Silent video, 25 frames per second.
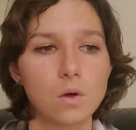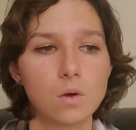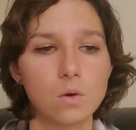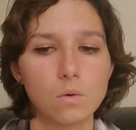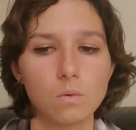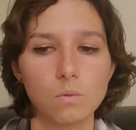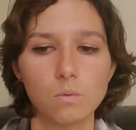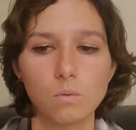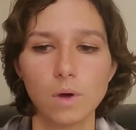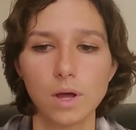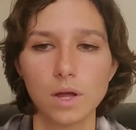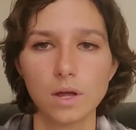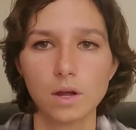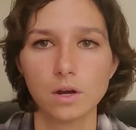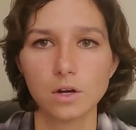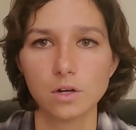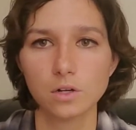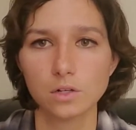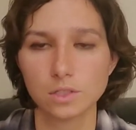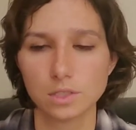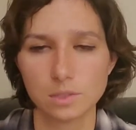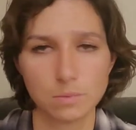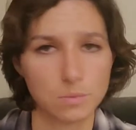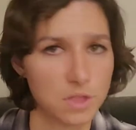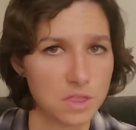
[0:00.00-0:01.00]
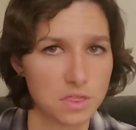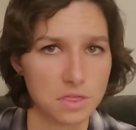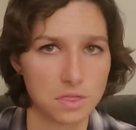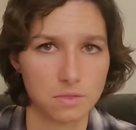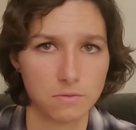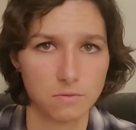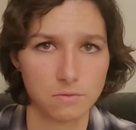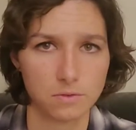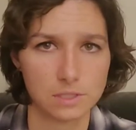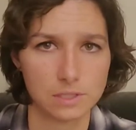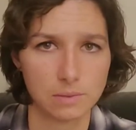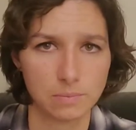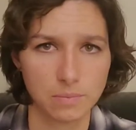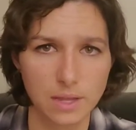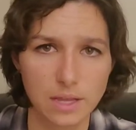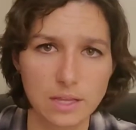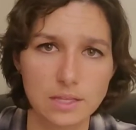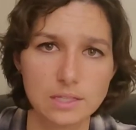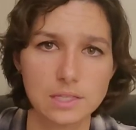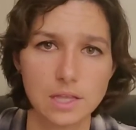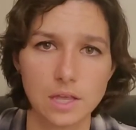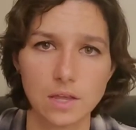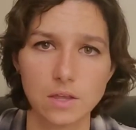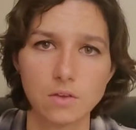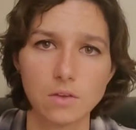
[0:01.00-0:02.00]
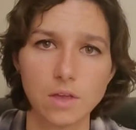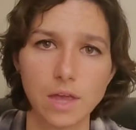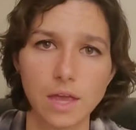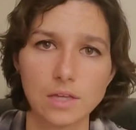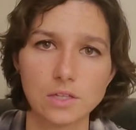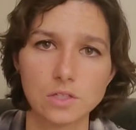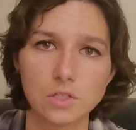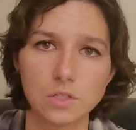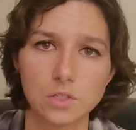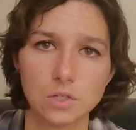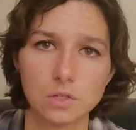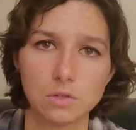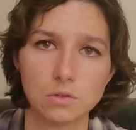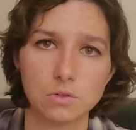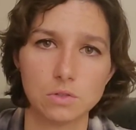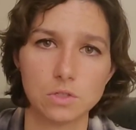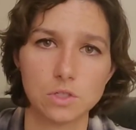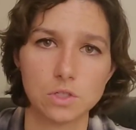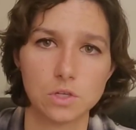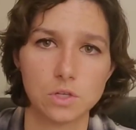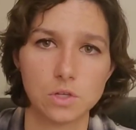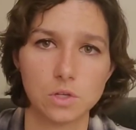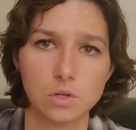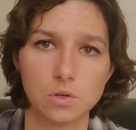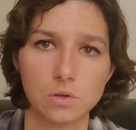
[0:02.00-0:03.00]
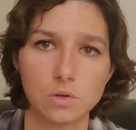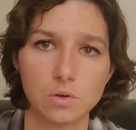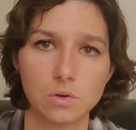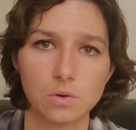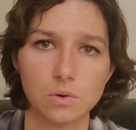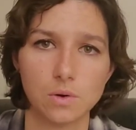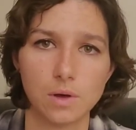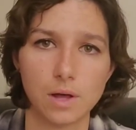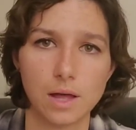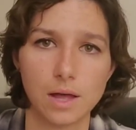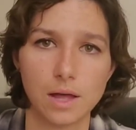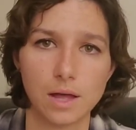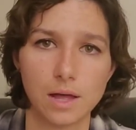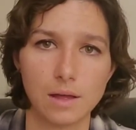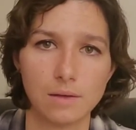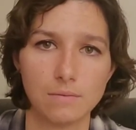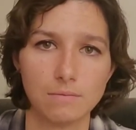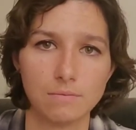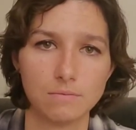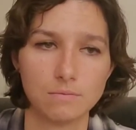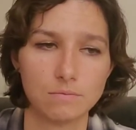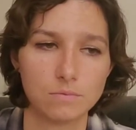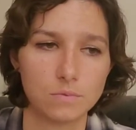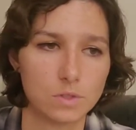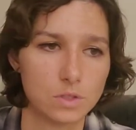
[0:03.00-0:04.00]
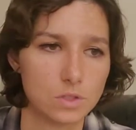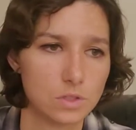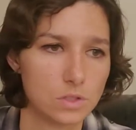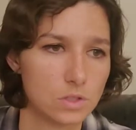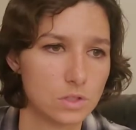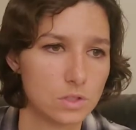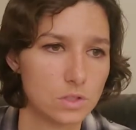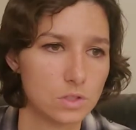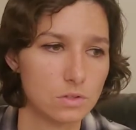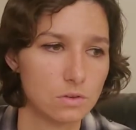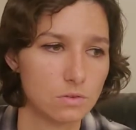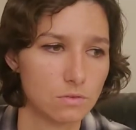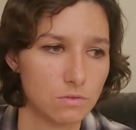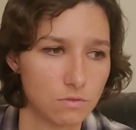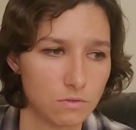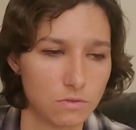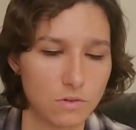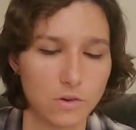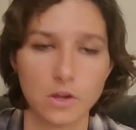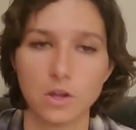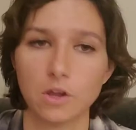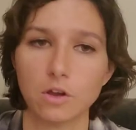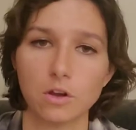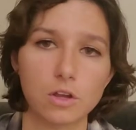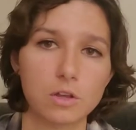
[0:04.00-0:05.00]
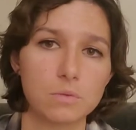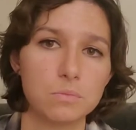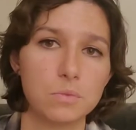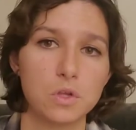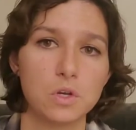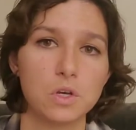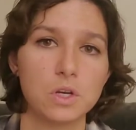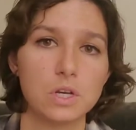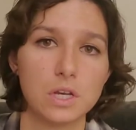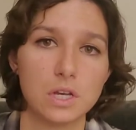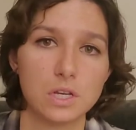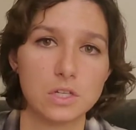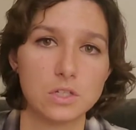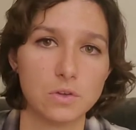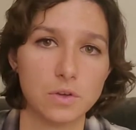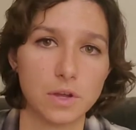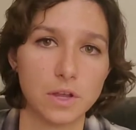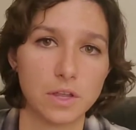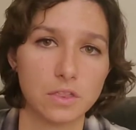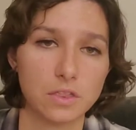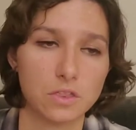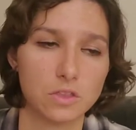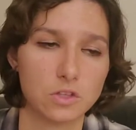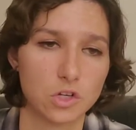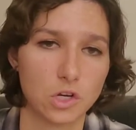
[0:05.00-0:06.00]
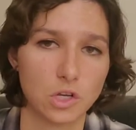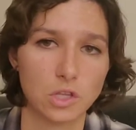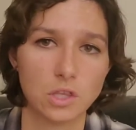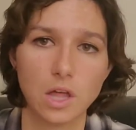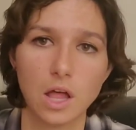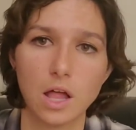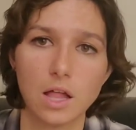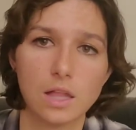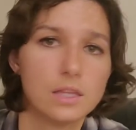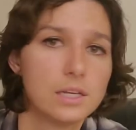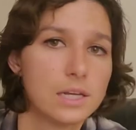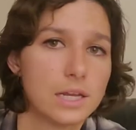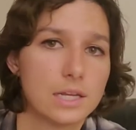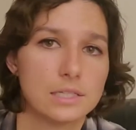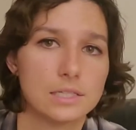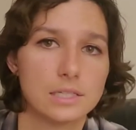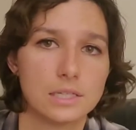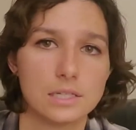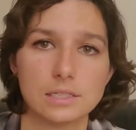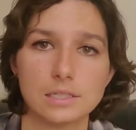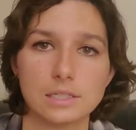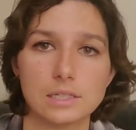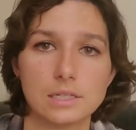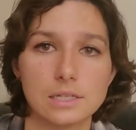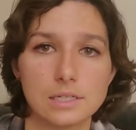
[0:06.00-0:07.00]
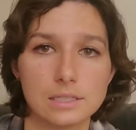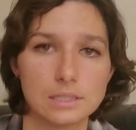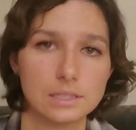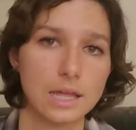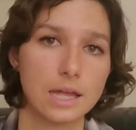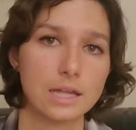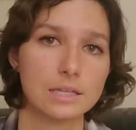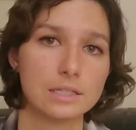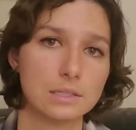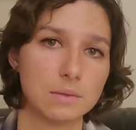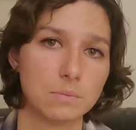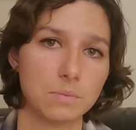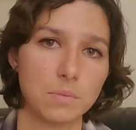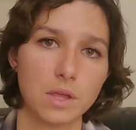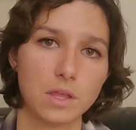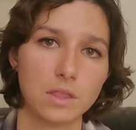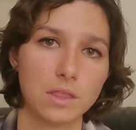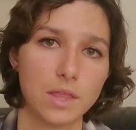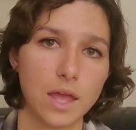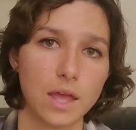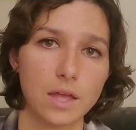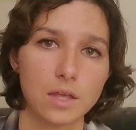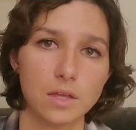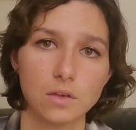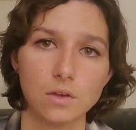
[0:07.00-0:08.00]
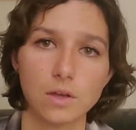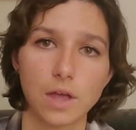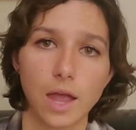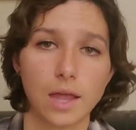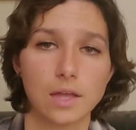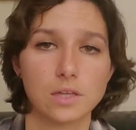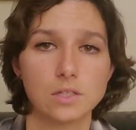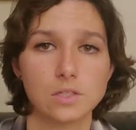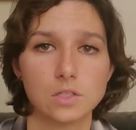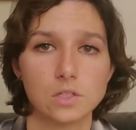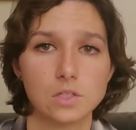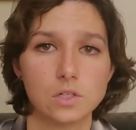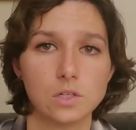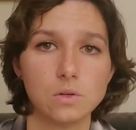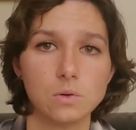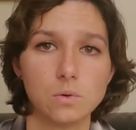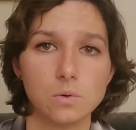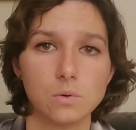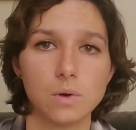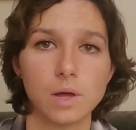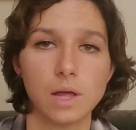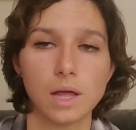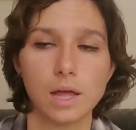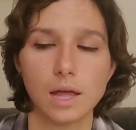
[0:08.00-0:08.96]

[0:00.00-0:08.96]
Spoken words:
what are some things that you guys do to for your community during the holiday season? Is that something that you guys do?